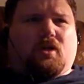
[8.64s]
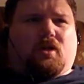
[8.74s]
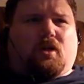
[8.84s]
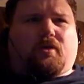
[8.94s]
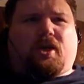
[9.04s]

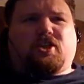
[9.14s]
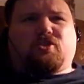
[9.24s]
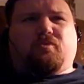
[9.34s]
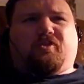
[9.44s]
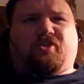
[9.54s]

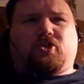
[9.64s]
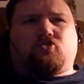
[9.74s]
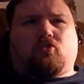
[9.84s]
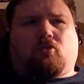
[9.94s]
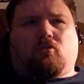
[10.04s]
Location was
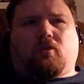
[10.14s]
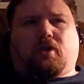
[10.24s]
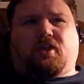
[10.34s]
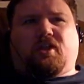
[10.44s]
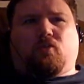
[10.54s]
Central
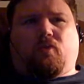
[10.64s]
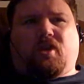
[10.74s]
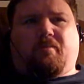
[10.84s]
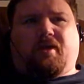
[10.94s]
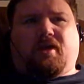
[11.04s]
Oregon in the
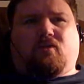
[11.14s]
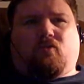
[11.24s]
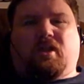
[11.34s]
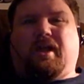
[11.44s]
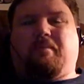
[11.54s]
Willamette
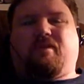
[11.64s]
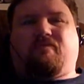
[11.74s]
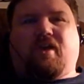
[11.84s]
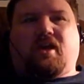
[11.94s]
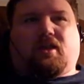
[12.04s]

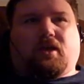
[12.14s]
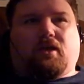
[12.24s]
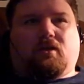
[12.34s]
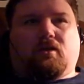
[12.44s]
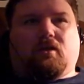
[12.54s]
Valley.
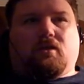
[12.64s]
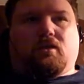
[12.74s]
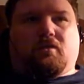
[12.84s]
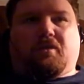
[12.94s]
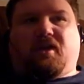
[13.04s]

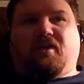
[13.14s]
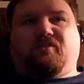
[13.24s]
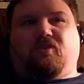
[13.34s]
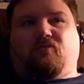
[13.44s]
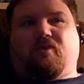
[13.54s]
The
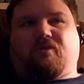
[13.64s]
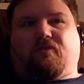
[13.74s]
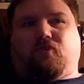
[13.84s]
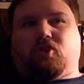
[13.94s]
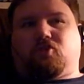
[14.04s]
Mackenzie River
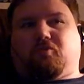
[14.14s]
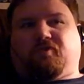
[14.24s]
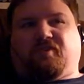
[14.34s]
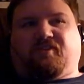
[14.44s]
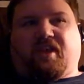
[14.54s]
footage was
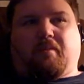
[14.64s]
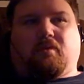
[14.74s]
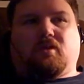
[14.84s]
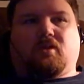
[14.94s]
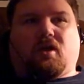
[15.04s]

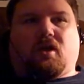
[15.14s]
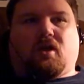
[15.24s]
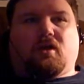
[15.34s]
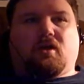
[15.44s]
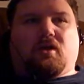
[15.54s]
examined.
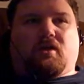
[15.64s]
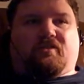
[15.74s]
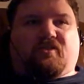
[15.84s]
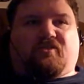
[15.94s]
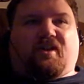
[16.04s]

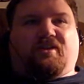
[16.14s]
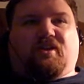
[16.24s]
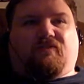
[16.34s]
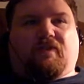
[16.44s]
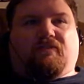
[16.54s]
Since
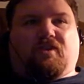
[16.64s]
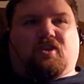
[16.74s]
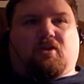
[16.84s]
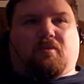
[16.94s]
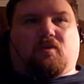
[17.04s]
1950,
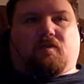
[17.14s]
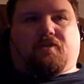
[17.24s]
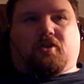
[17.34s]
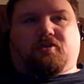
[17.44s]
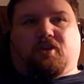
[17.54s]
there have been over
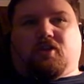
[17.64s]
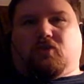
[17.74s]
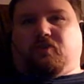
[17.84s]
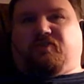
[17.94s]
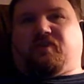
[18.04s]

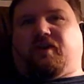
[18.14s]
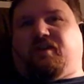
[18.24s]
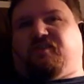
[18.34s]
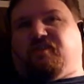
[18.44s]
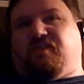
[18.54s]
1,300
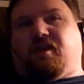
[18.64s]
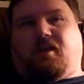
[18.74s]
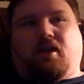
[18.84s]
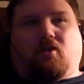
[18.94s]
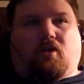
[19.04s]
sightings in that
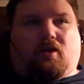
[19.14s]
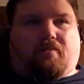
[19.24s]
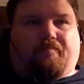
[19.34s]
area.